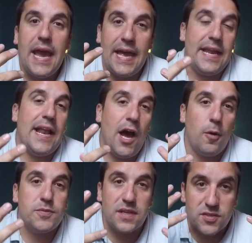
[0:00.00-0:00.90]
And it
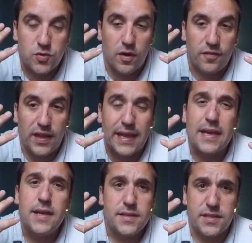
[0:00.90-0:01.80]
helps us sort of like
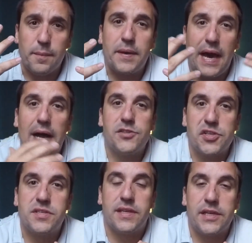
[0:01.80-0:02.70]

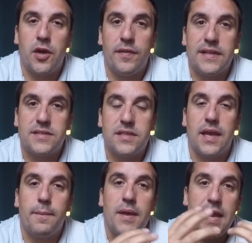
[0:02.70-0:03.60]
subconsciously know that
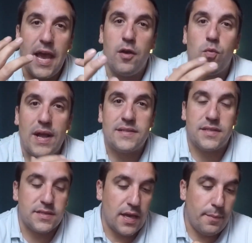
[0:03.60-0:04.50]
sleep and rest
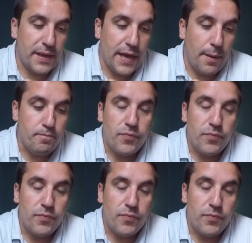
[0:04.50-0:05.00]
is coming up.